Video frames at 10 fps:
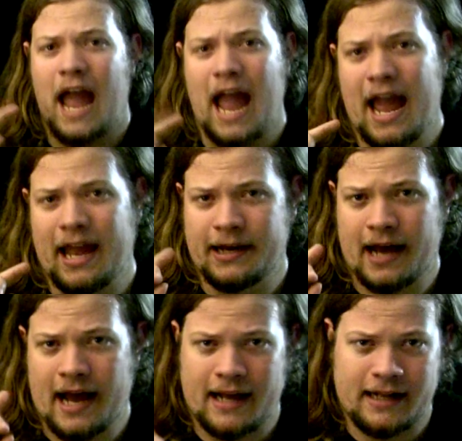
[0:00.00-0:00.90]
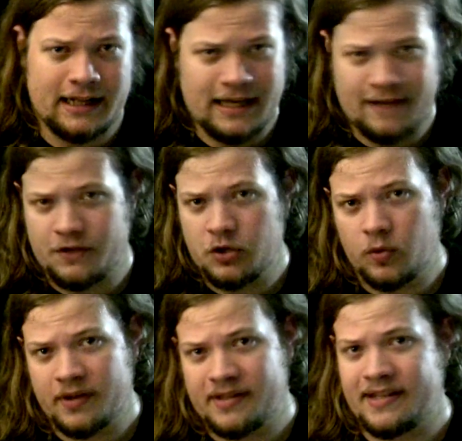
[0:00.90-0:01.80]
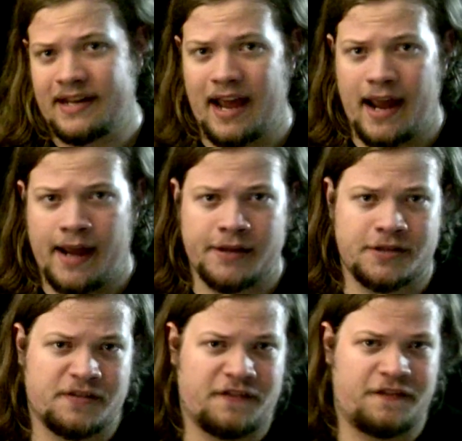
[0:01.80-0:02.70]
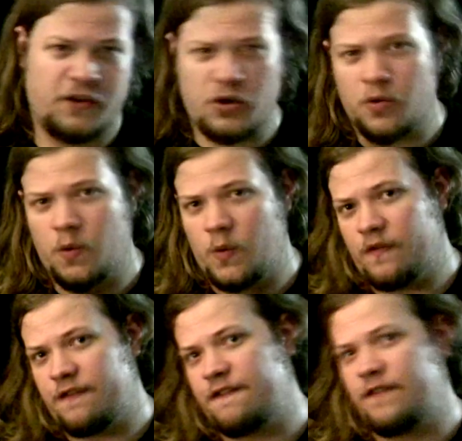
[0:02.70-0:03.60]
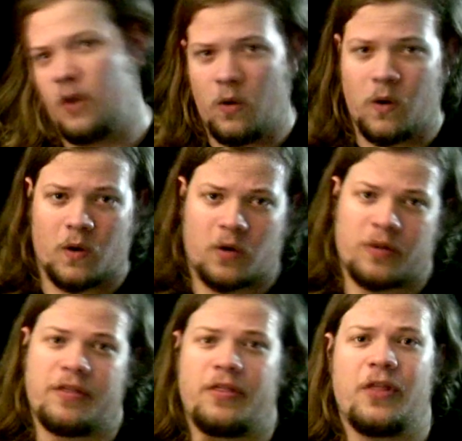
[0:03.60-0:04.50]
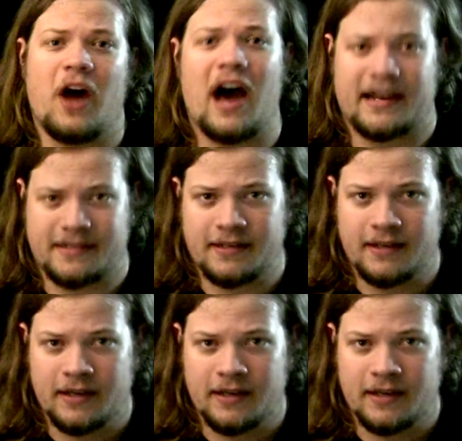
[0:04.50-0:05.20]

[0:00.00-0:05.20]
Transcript: and I leave you with today's food for thought.